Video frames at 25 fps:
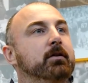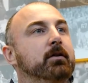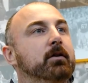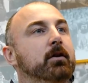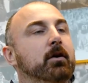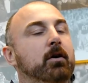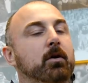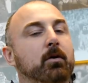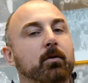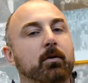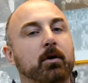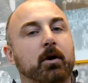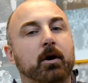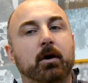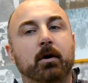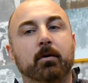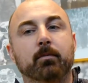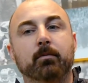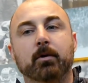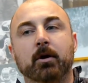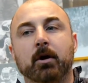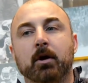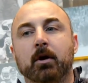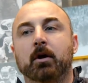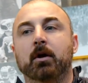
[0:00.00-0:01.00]
You
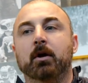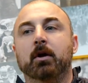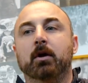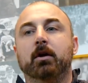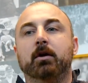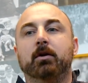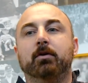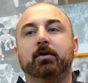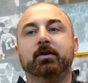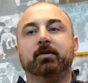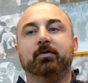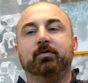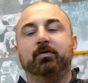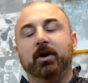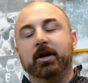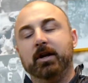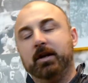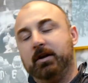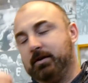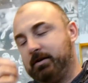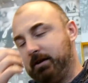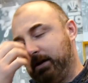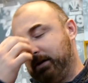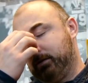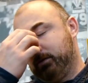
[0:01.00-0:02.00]
know, it's funny
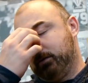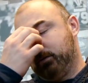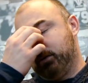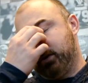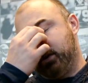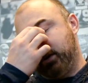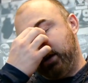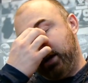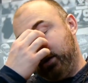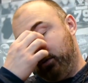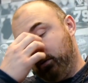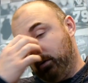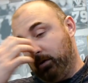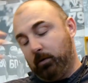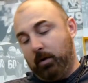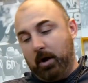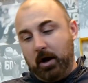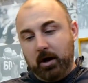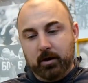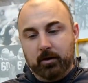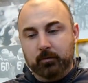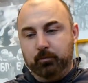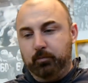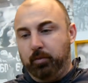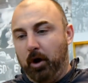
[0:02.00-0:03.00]
because everyone's like, "Well,
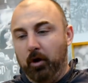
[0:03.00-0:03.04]
what?